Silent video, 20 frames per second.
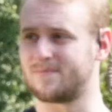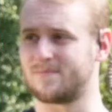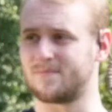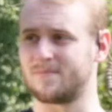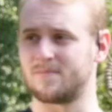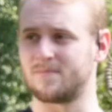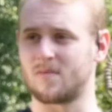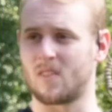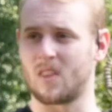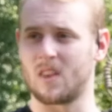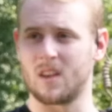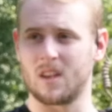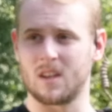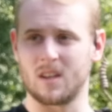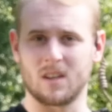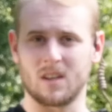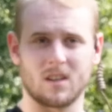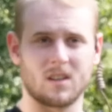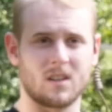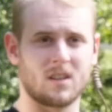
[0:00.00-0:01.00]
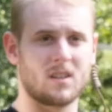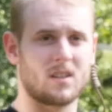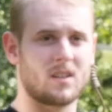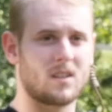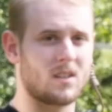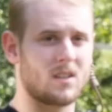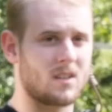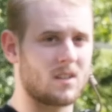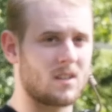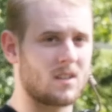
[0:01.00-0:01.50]

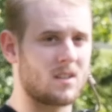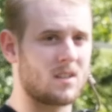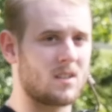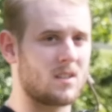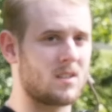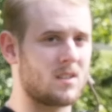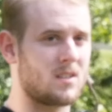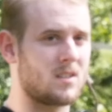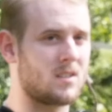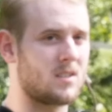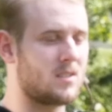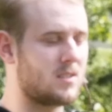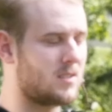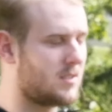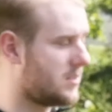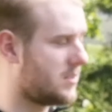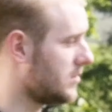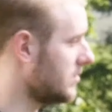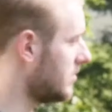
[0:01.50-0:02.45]
[no speech]